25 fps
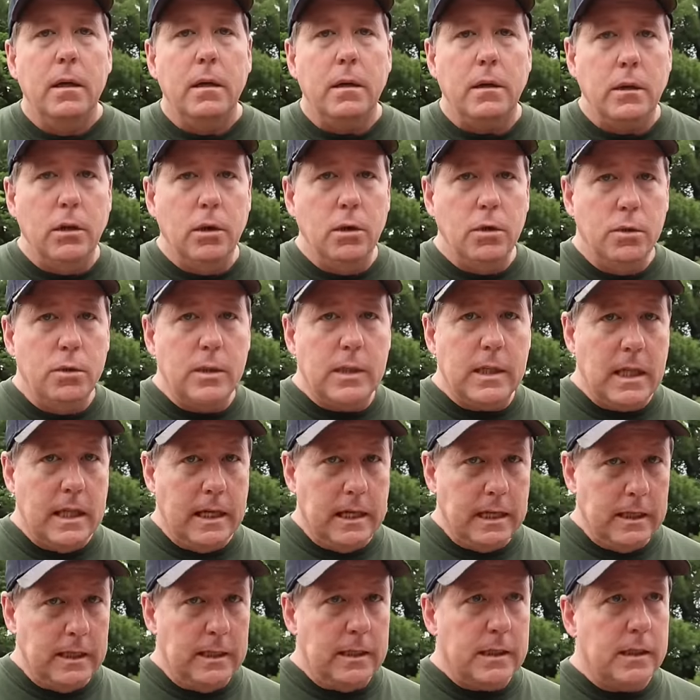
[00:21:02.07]
use
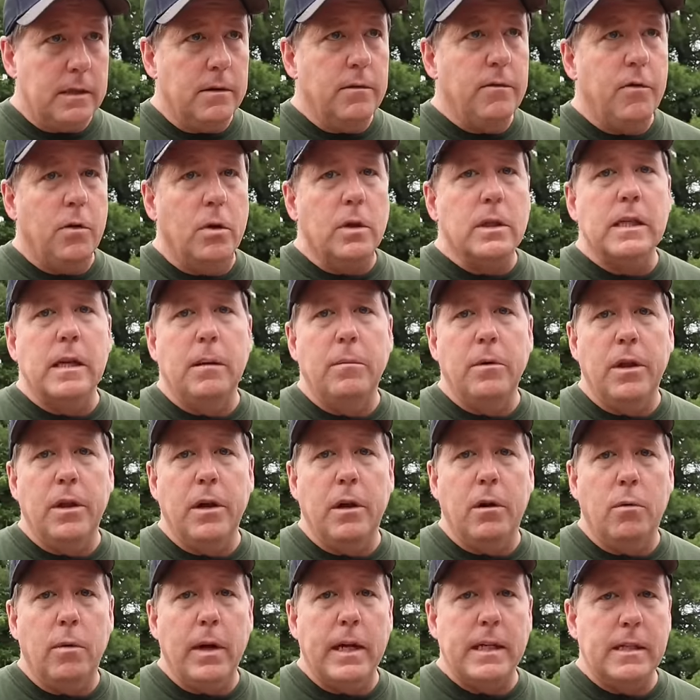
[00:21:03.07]
these for some of
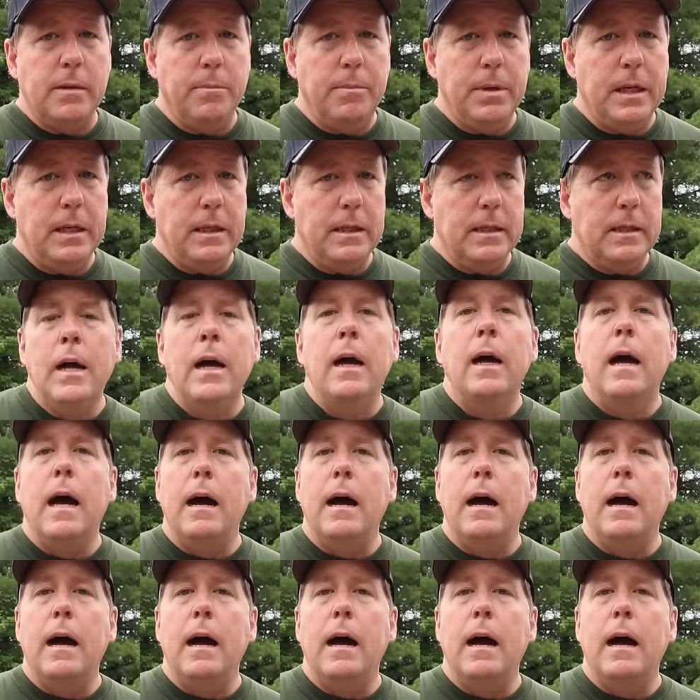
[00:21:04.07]
their recipes.